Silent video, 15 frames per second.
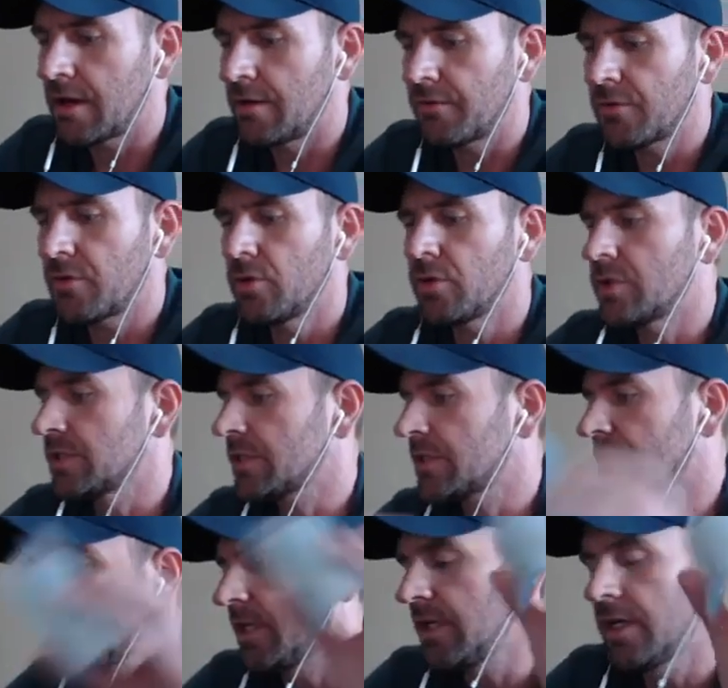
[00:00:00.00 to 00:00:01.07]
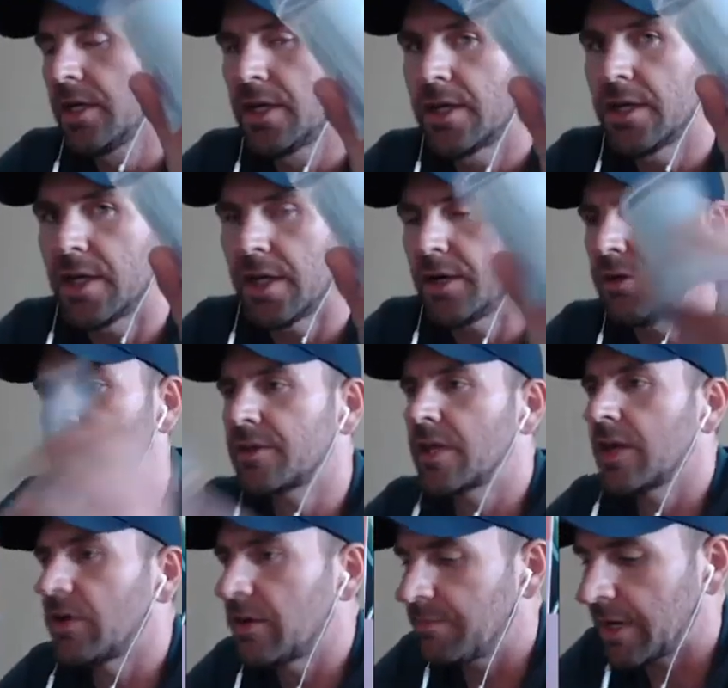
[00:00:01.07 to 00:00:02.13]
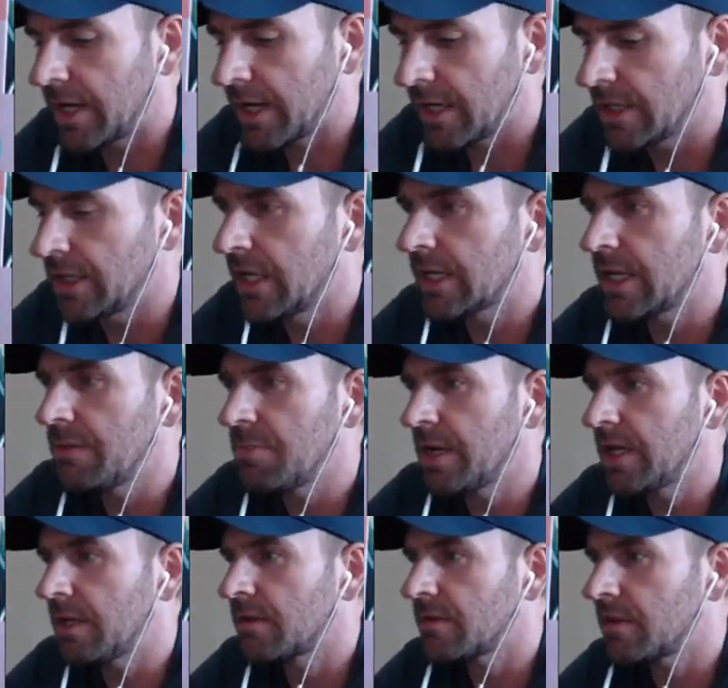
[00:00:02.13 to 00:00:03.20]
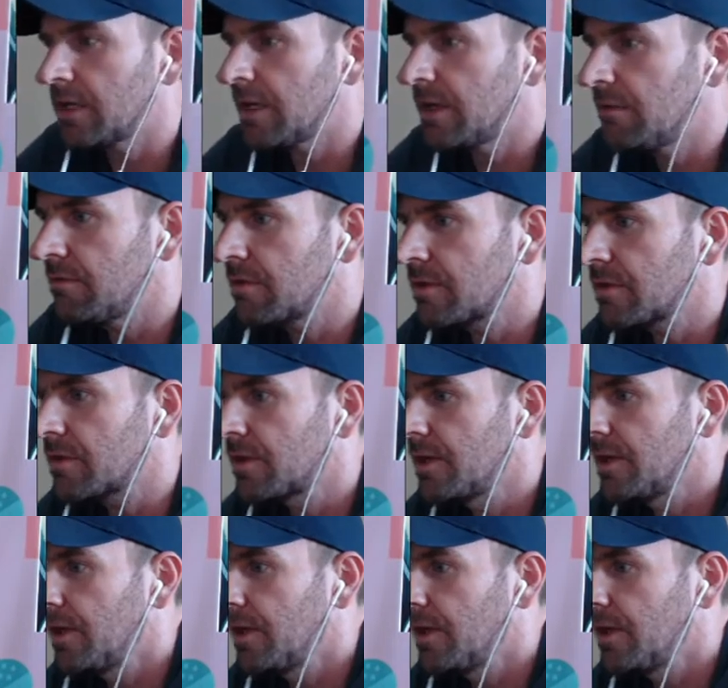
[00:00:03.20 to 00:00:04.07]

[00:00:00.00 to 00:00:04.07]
And of course, I always carry my Lucky Penny sleeves.